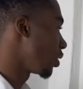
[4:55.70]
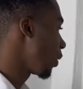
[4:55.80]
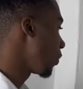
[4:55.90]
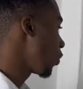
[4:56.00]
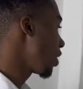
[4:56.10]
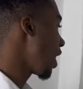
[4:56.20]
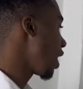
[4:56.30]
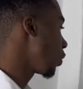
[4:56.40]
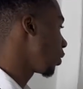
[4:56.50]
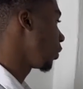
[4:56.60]
now we've got the
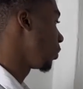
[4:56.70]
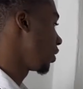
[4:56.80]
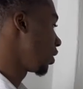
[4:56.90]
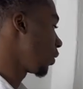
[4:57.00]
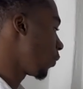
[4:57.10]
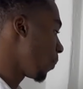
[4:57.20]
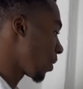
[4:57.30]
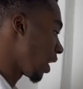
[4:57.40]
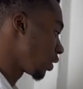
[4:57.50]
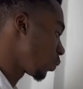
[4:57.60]
annual depreciation for
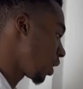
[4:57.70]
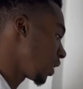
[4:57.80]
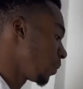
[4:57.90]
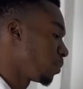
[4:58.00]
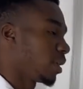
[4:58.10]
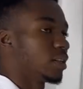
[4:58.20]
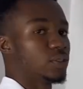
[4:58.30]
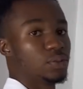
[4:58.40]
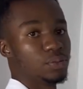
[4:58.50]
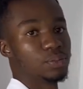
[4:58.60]
plant 1 and plant
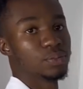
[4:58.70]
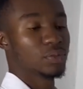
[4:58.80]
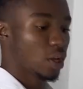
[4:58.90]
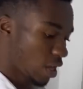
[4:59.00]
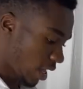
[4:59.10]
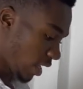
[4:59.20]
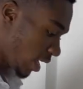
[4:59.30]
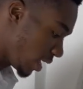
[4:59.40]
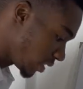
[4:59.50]
2. And the A